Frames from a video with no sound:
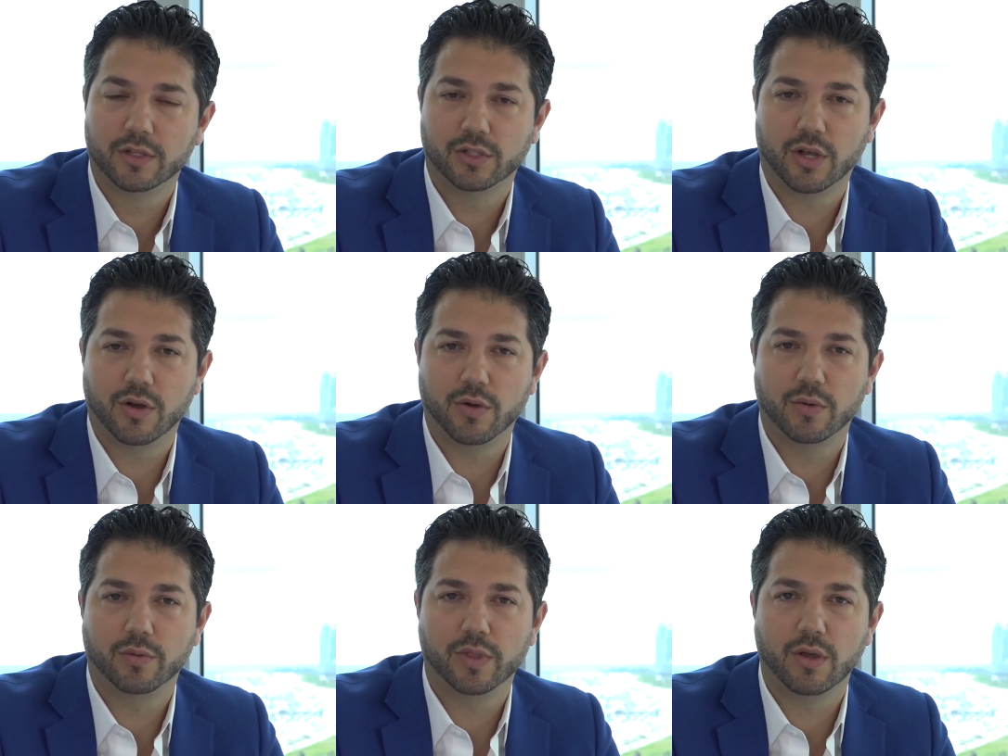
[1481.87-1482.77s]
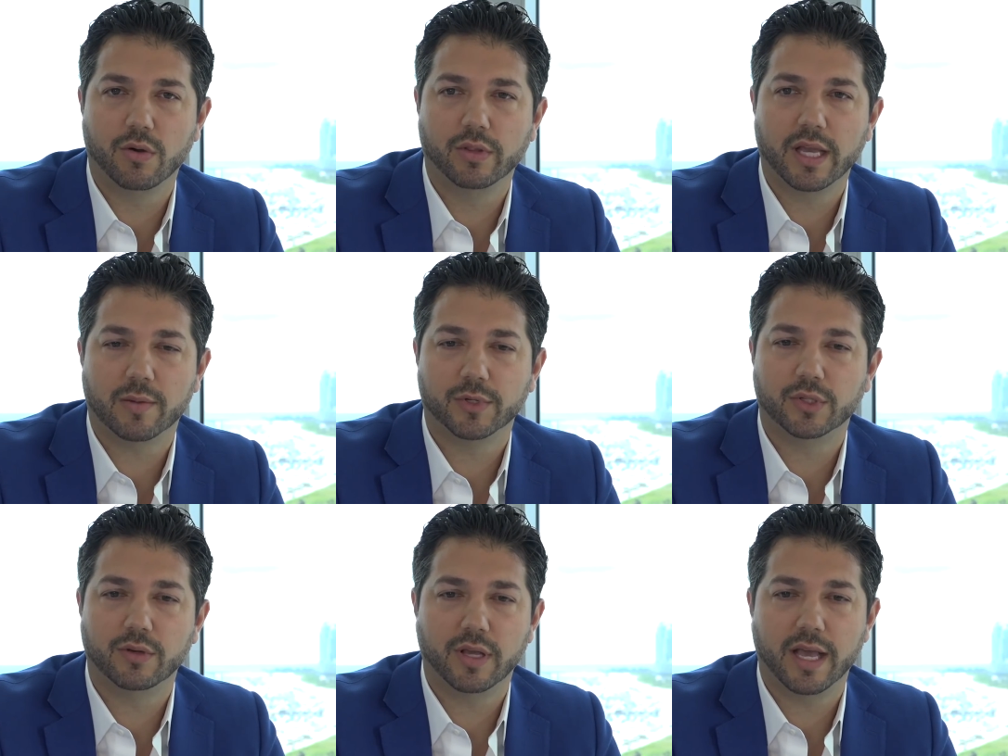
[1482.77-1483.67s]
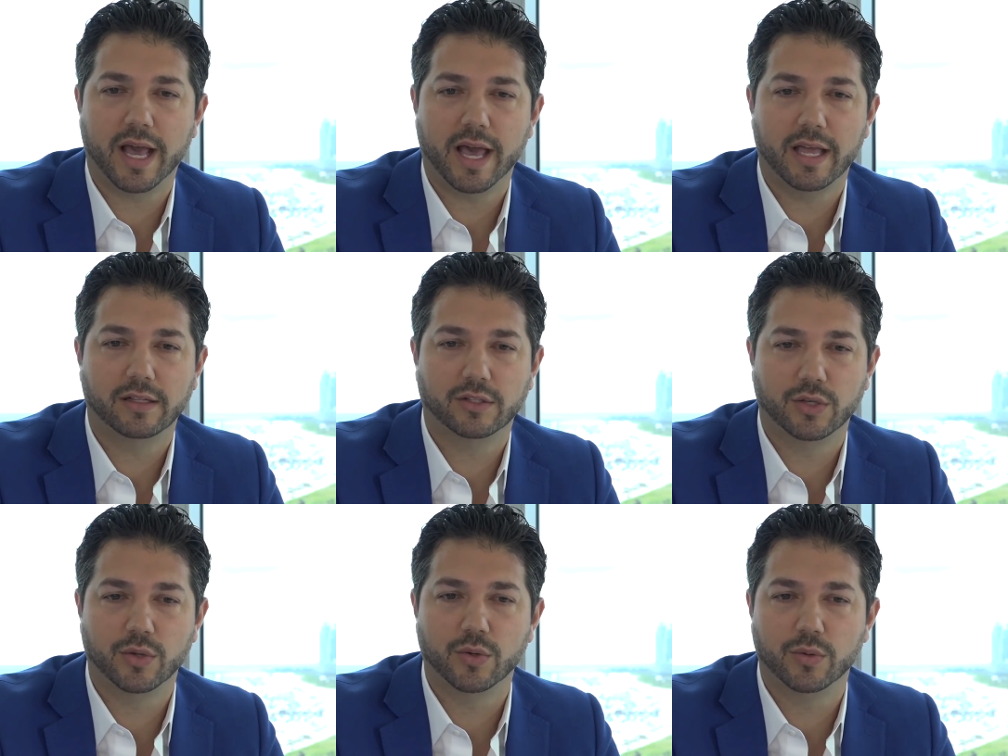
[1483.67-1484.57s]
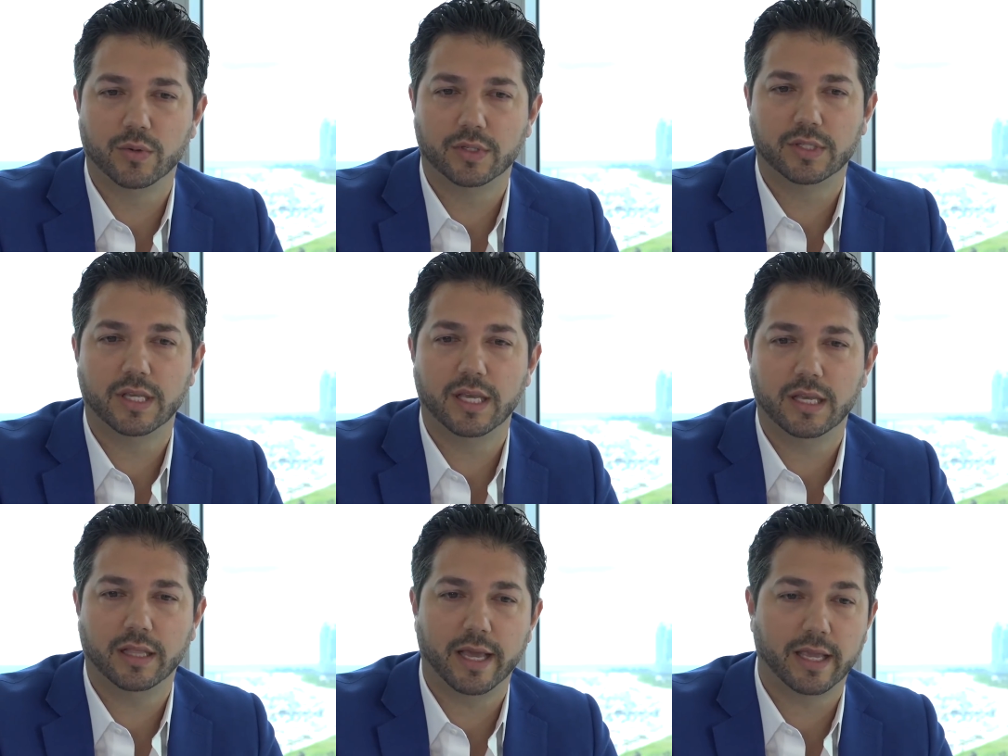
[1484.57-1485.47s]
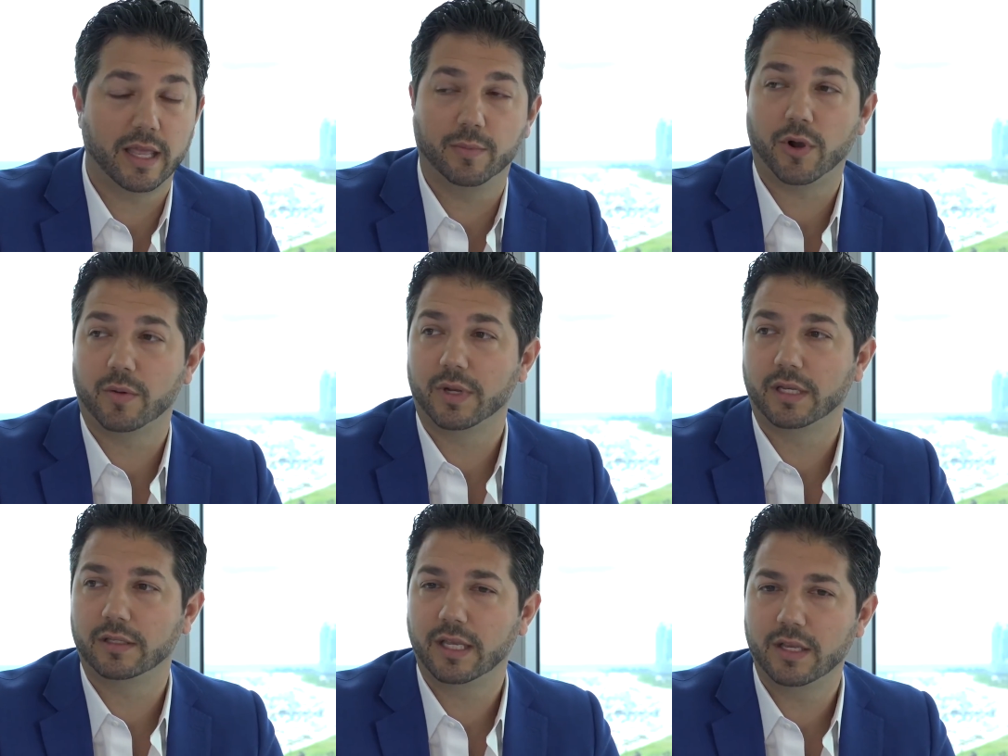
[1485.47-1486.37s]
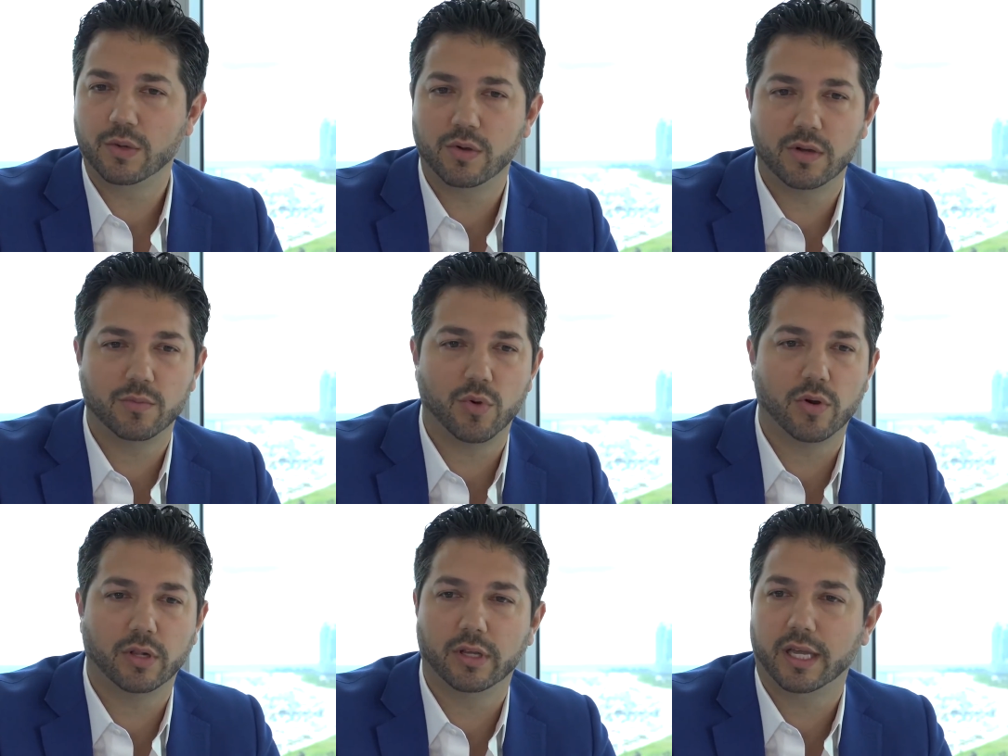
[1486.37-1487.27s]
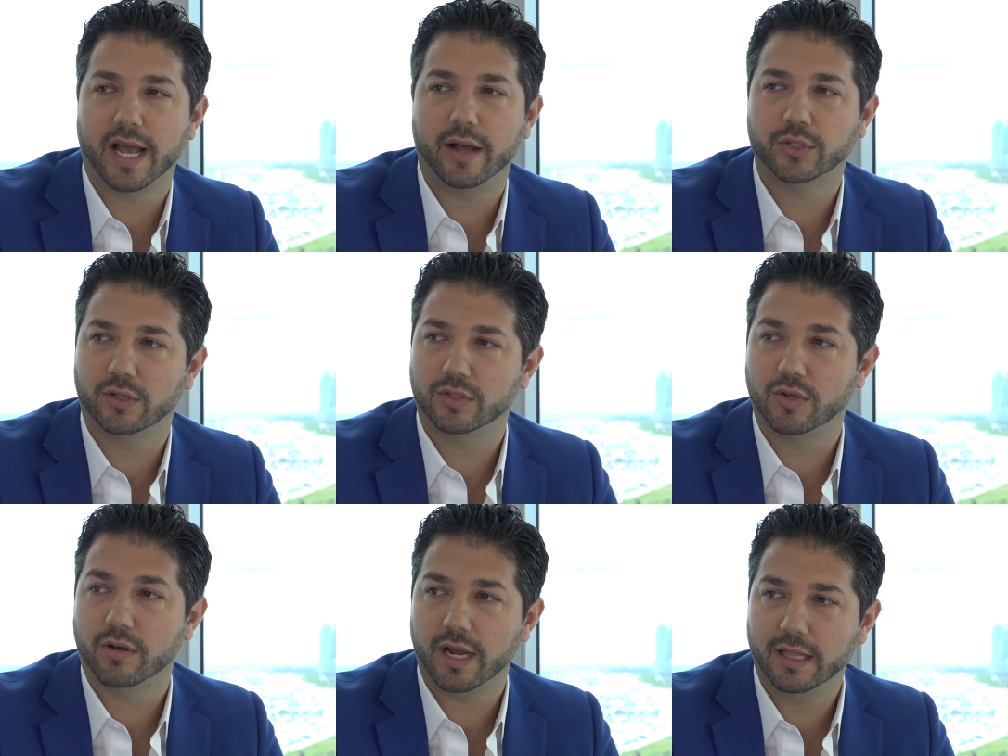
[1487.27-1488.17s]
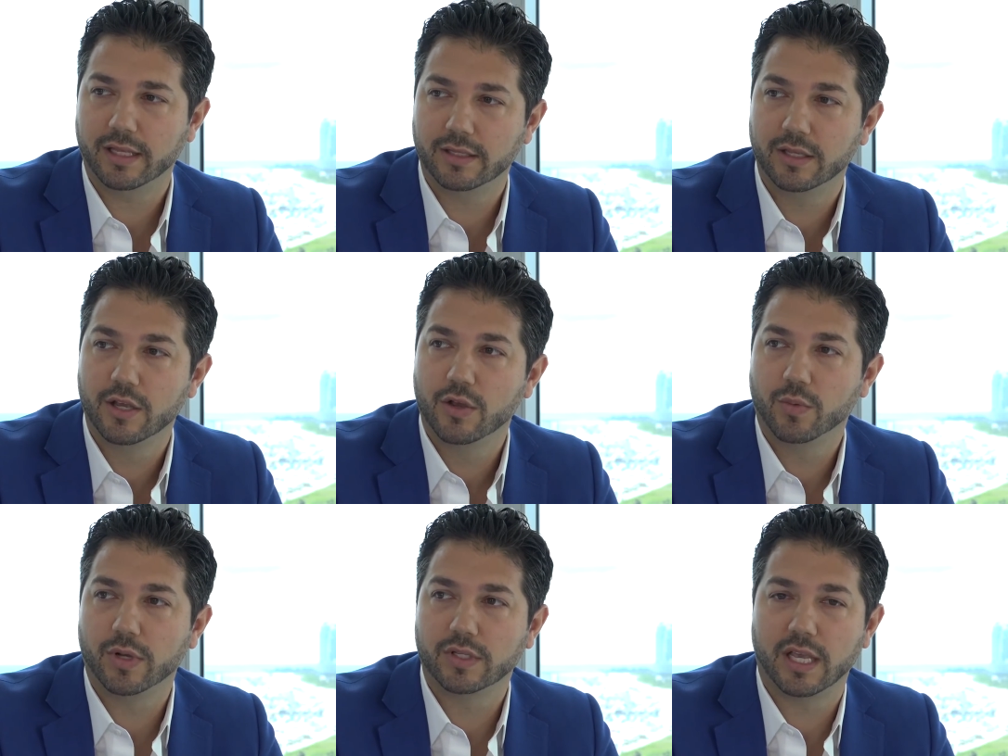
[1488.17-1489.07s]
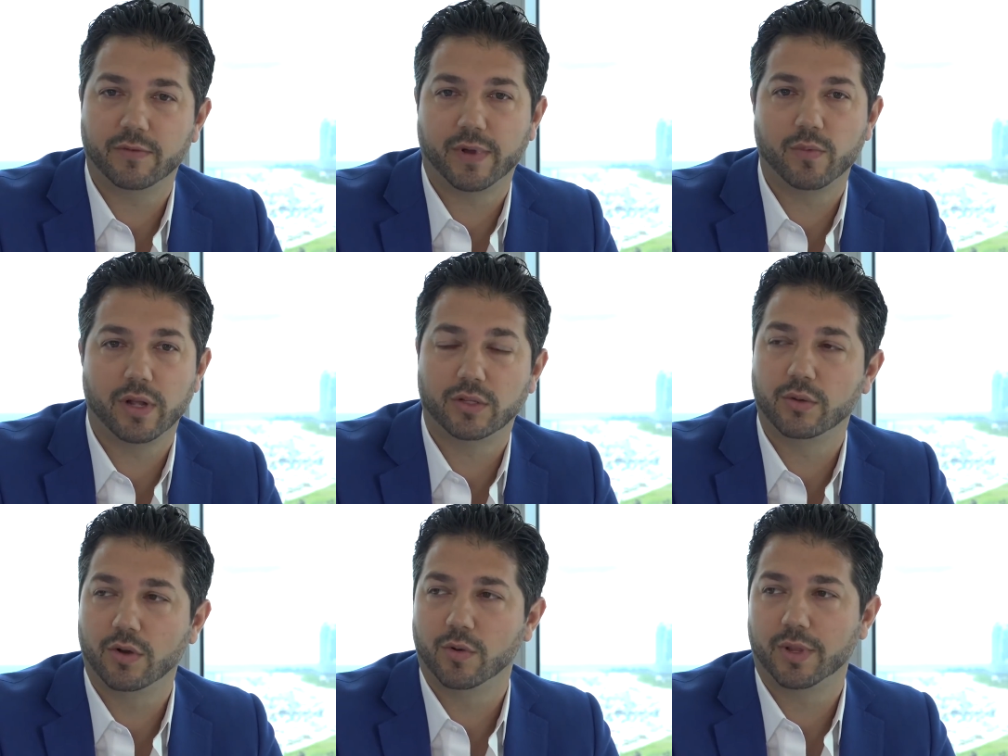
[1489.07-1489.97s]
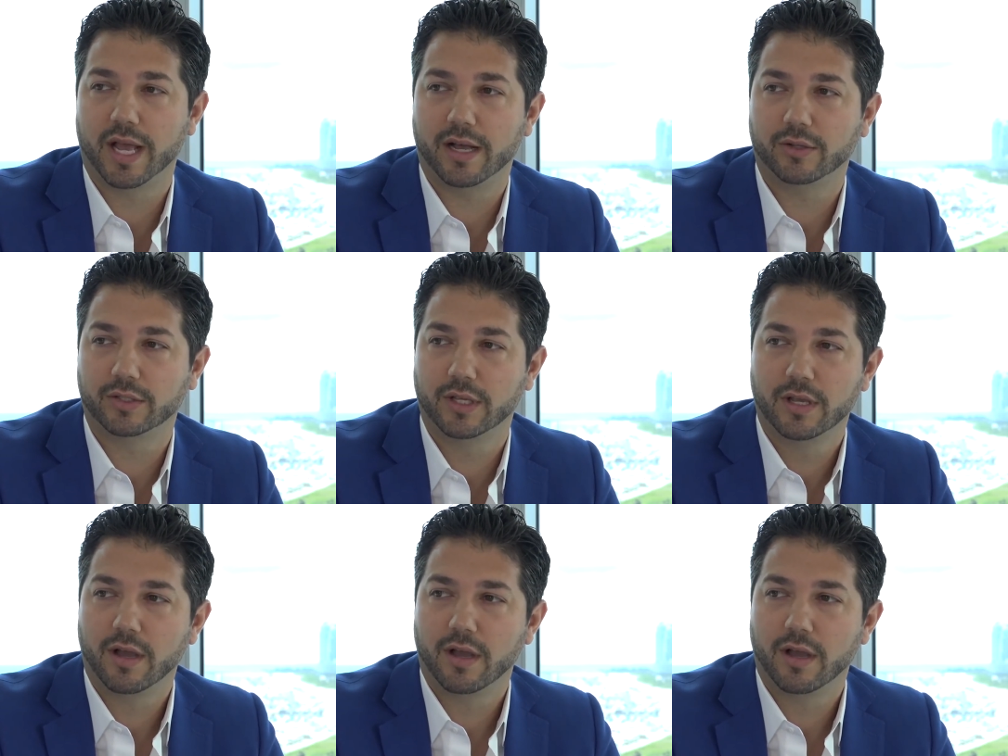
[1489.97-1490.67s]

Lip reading: So the only opportunity I had to see like an apartment in Continuum or look at a house on Star Island was if I went to an open house.